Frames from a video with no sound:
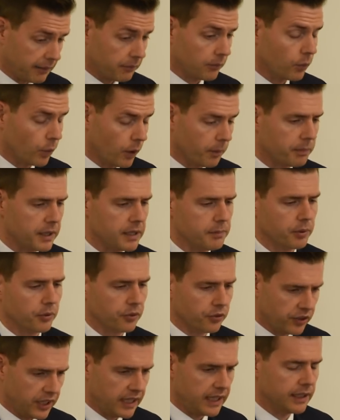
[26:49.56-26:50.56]
what people
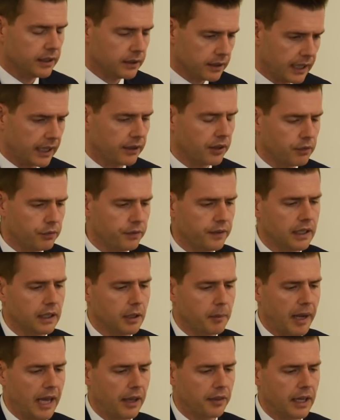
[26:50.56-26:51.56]
see and how they
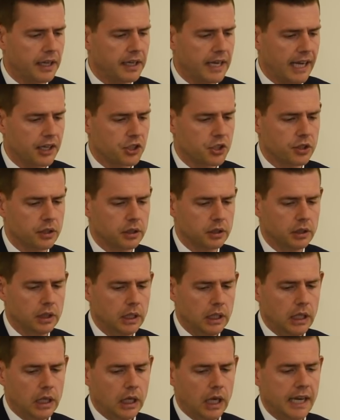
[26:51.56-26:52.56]
feel about their national
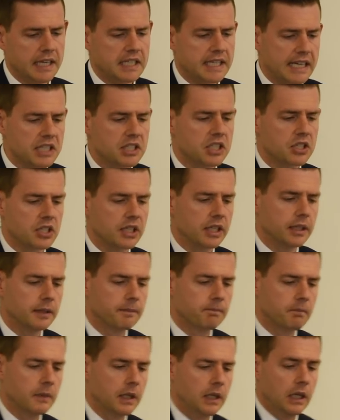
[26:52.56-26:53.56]
identity.
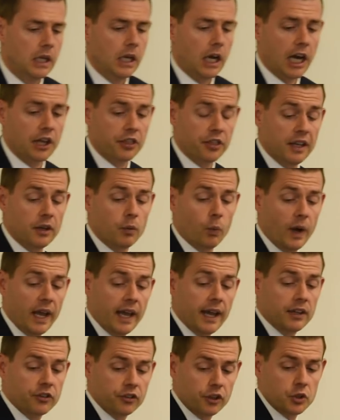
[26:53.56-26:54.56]
I think
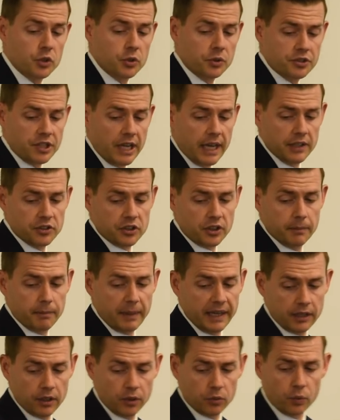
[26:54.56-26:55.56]
where social science could
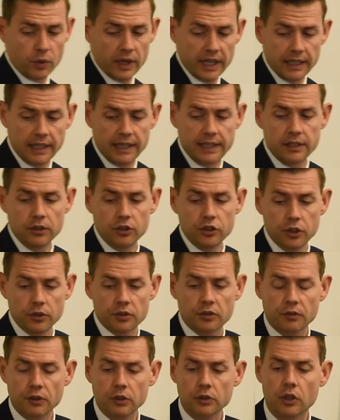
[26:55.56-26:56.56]
make a really
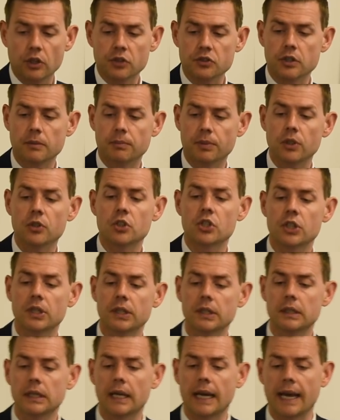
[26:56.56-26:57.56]
useful
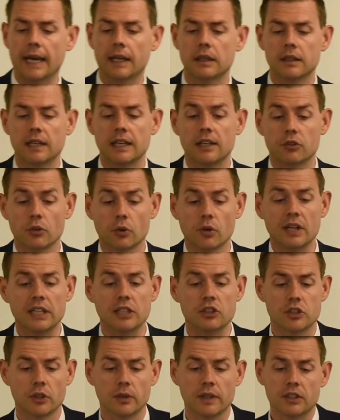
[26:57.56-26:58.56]
contribution and is
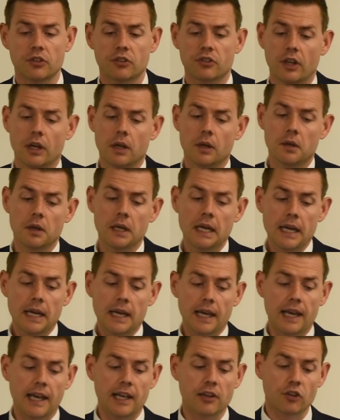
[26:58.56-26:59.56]
already doing so
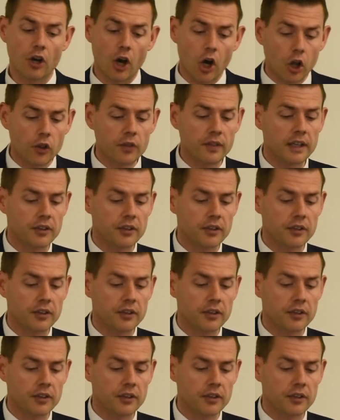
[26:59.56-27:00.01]
is on